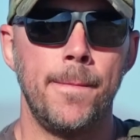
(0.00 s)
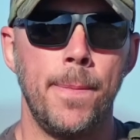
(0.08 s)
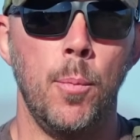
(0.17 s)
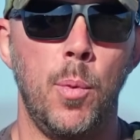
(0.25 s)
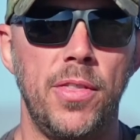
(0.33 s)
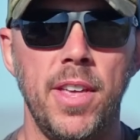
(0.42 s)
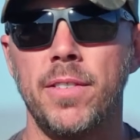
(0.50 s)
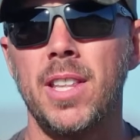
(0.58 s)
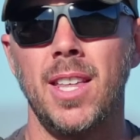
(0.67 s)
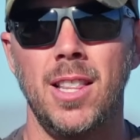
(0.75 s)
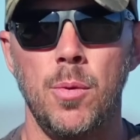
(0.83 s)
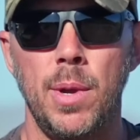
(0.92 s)
with
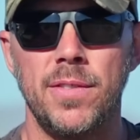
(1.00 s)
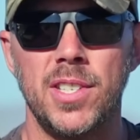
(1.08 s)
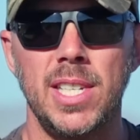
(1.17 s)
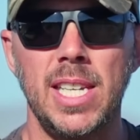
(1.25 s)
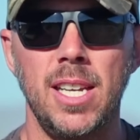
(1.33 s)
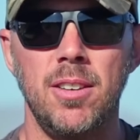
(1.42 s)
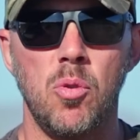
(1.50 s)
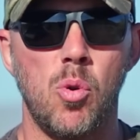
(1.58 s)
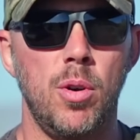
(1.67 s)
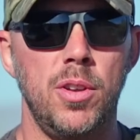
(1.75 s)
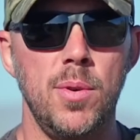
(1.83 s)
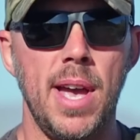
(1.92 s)
everything that we've seen,
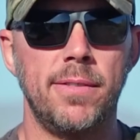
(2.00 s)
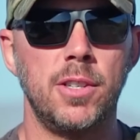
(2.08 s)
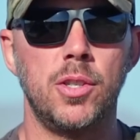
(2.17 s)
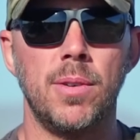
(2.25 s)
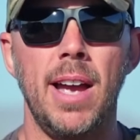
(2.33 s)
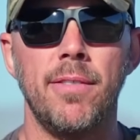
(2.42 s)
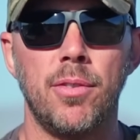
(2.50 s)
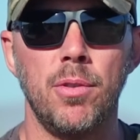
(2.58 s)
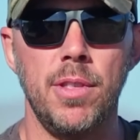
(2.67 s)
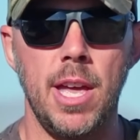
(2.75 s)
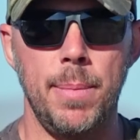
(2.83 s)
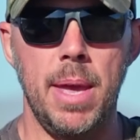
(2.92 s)
or you have to drive
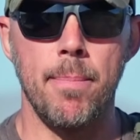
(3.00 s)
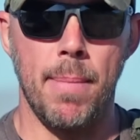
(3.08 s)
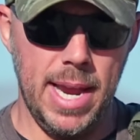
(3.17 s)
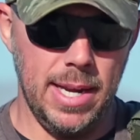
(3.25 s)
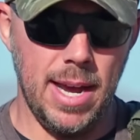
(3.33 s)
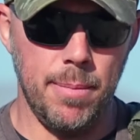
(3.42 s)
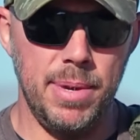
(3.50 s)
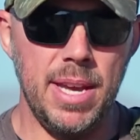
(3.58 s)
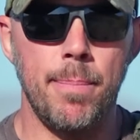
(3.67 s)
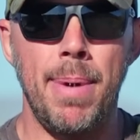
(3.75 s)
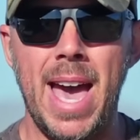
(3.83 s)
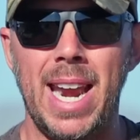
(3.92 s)
through them, it might not be
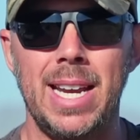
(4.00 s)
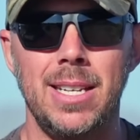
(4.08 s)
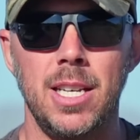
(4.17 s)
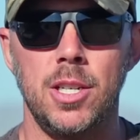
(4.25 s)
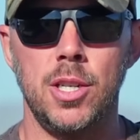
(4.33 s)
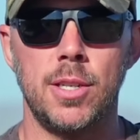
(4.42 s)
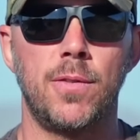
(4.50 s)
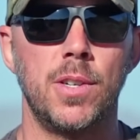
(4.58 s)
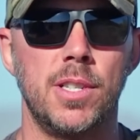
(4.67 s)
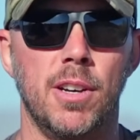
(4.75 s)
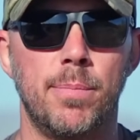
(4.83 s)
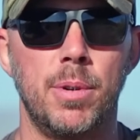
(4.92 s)
a bad idea, just for
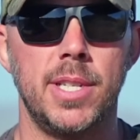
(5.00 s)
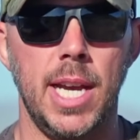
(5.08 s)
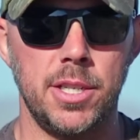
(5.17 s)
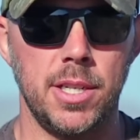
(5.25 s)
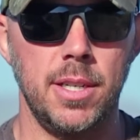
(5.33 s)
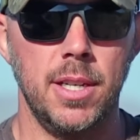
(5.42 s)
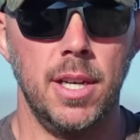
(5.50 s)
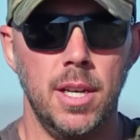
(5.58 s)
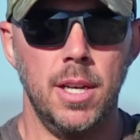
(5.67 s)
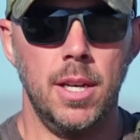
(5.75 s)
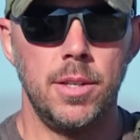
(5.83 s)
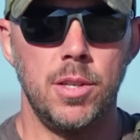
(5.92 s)
self-protection,
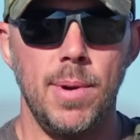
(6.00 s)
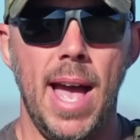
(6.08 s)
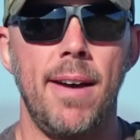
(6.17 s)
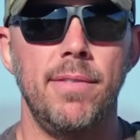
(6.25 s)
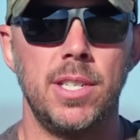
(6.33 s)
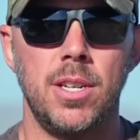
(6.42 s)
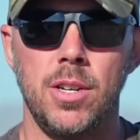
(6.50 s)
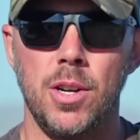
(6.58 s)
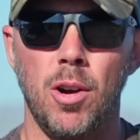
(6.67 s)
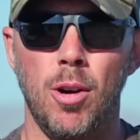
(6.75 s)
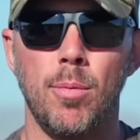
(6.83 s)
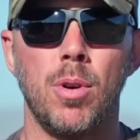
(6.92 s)
to have this in
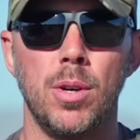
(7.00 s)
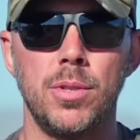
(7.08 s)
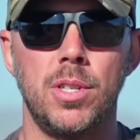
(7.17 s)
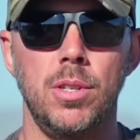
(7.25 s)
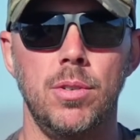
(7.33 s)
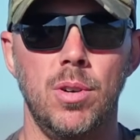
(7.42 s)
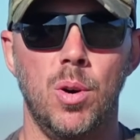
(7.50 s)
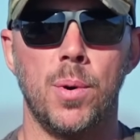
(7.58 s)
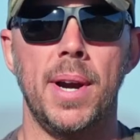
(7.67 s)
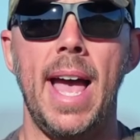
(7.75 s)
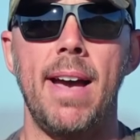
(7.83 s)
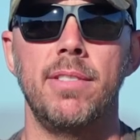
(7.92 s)
your home close to you,
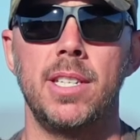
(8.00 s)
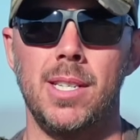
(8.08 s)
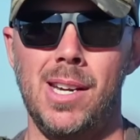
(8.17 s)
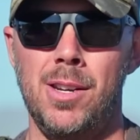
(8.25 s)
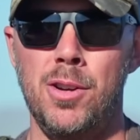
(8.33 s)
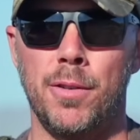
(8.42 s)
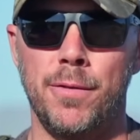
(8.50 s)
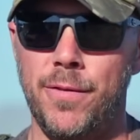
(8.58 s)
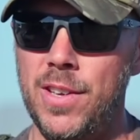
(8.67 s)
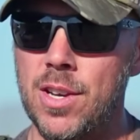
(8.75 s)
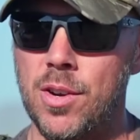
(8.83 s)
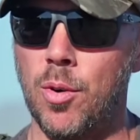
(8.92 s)
or have this in your
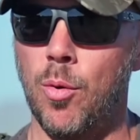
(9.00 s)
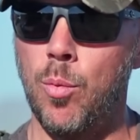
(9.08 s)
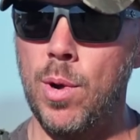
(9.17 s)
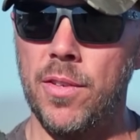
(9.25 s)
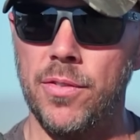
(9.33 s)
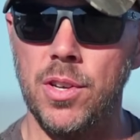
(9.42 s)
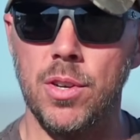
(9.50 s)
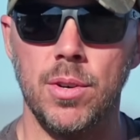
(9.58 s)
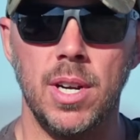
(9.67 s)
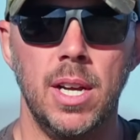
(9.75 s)
vehicle with you